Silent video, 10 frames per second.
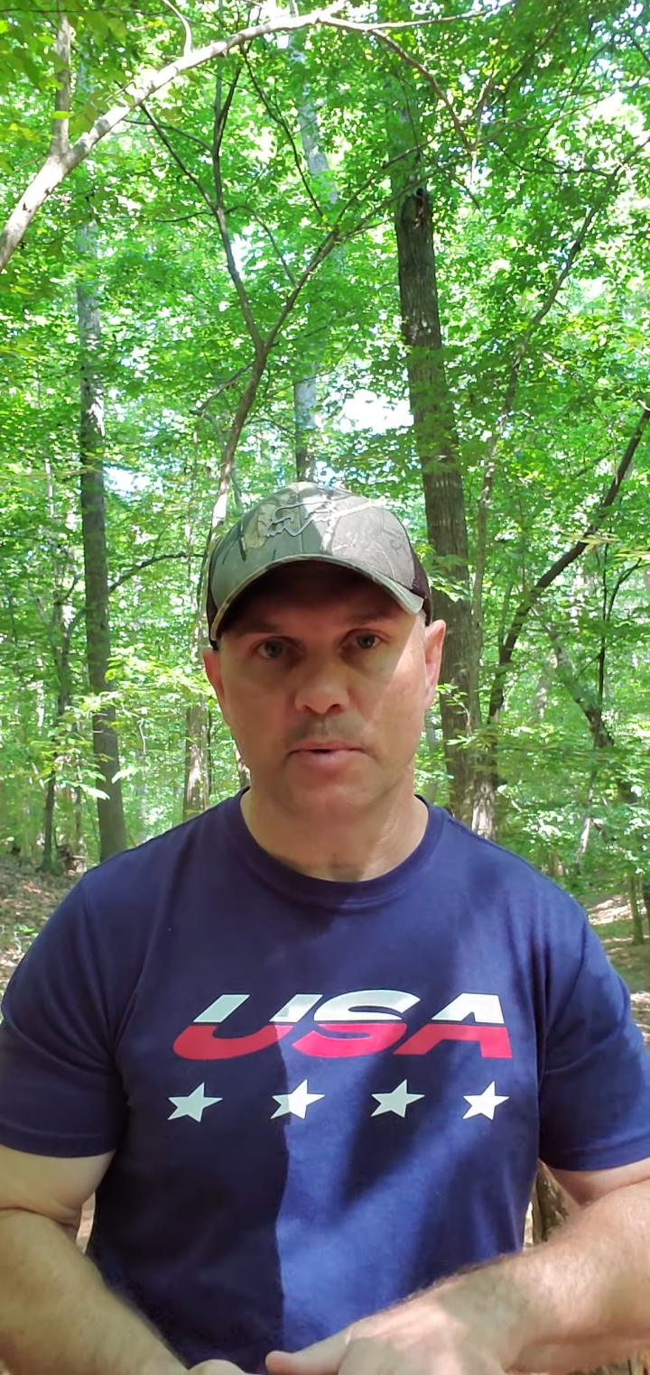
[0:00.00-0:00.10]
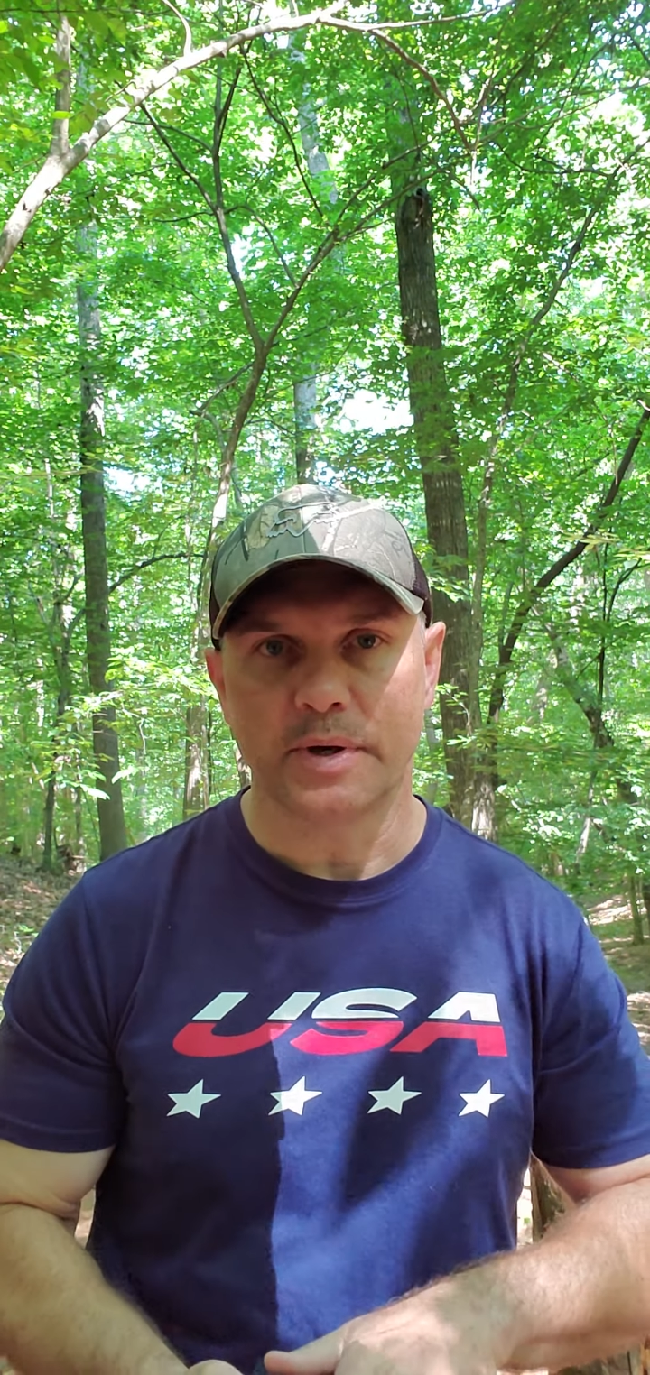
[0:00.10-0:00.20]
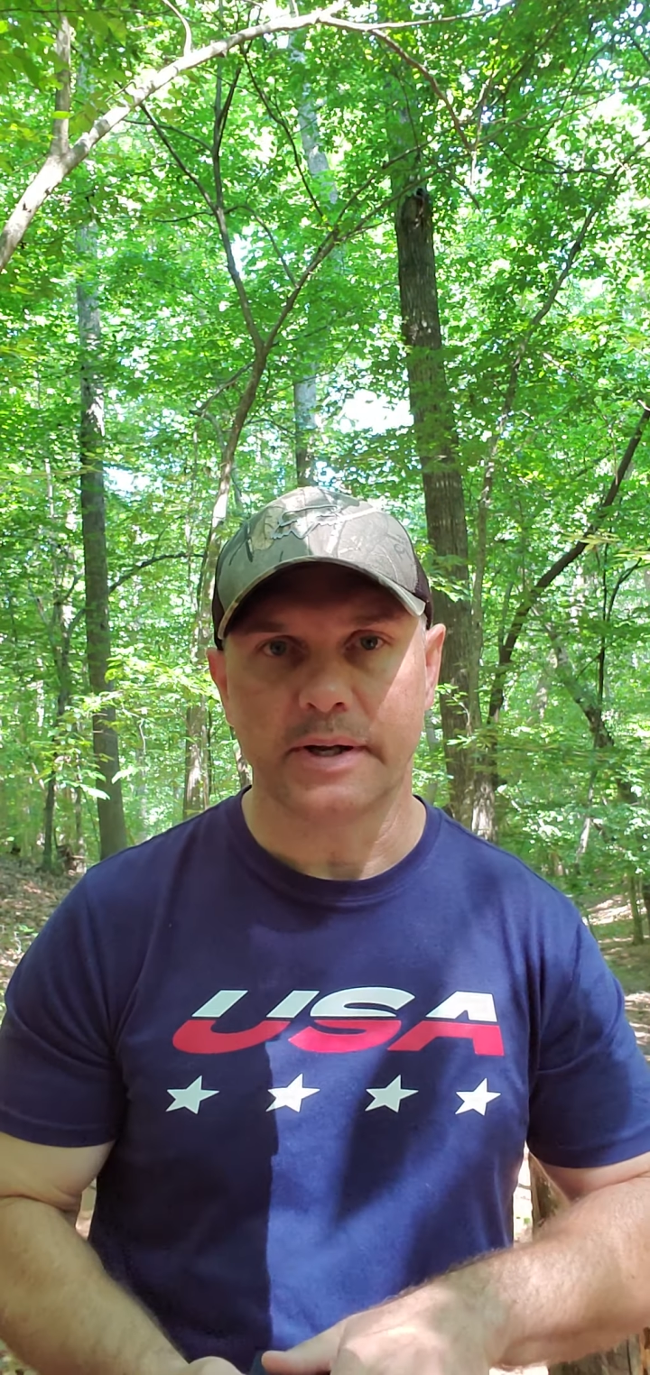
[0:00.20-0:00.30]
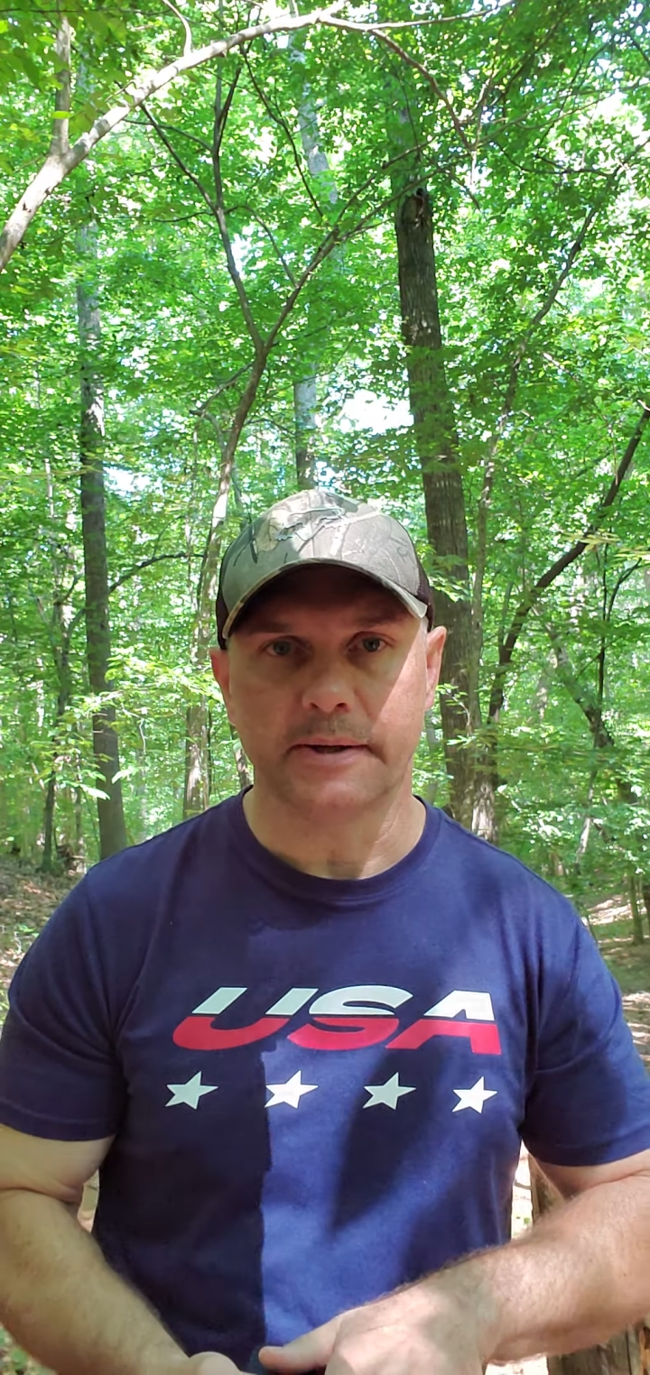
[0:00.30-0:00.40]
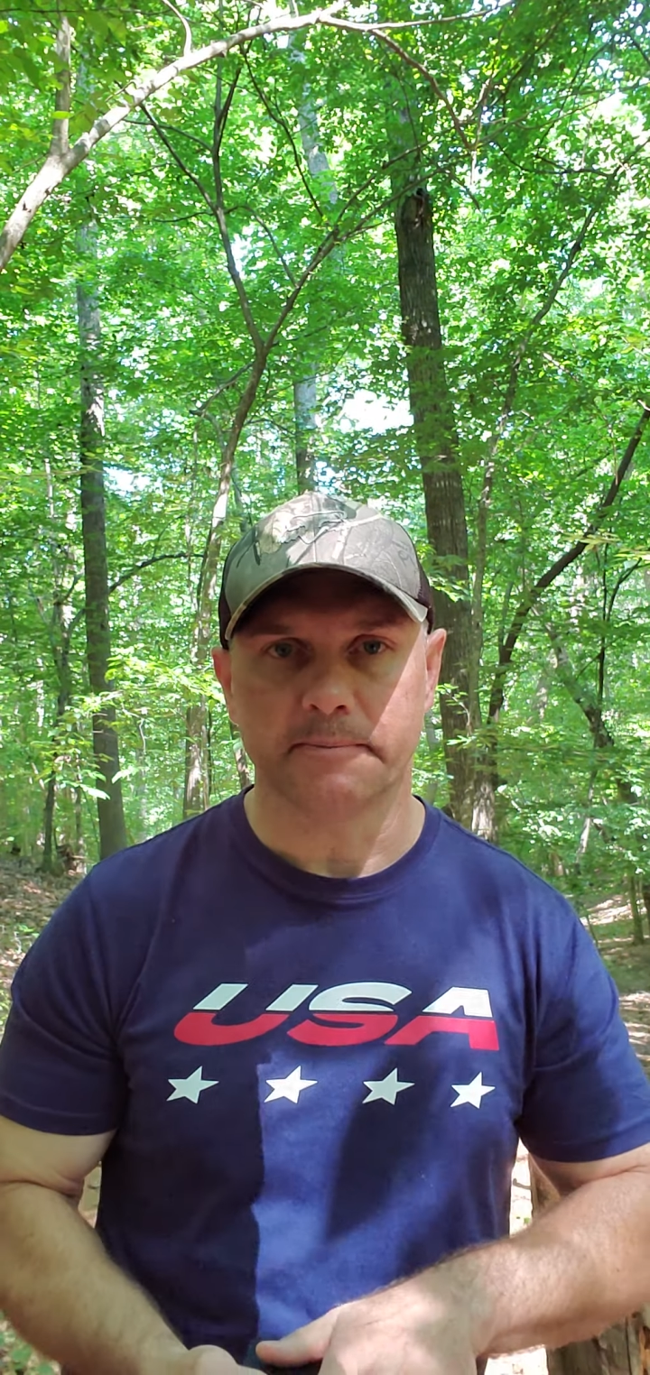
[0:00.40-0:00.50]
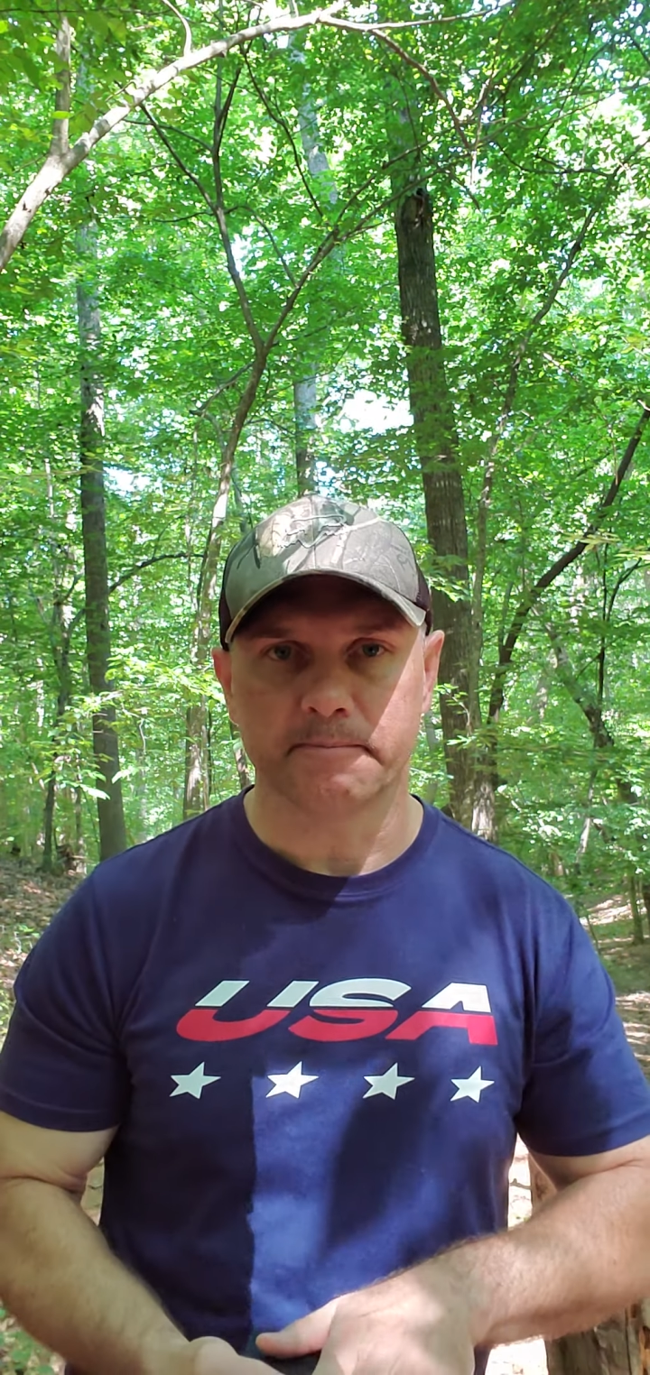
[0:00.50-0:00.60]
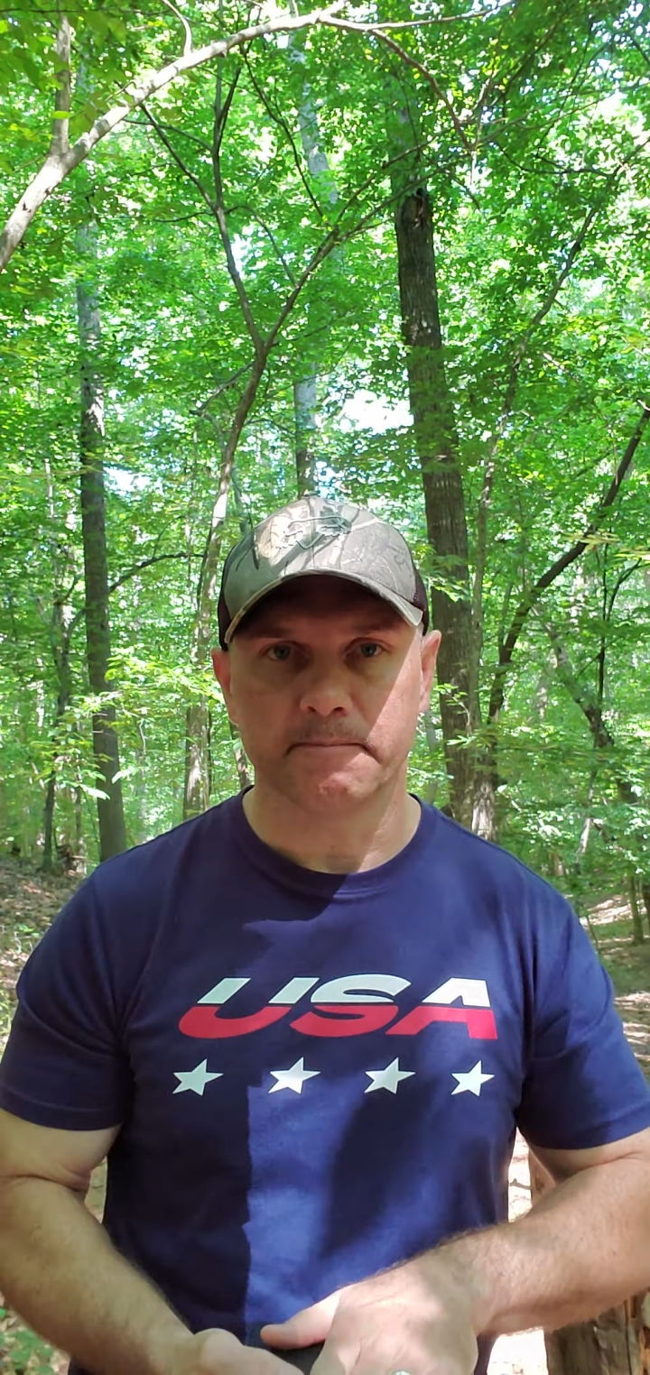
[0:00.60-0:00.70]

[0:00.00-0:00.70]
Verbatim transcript: reading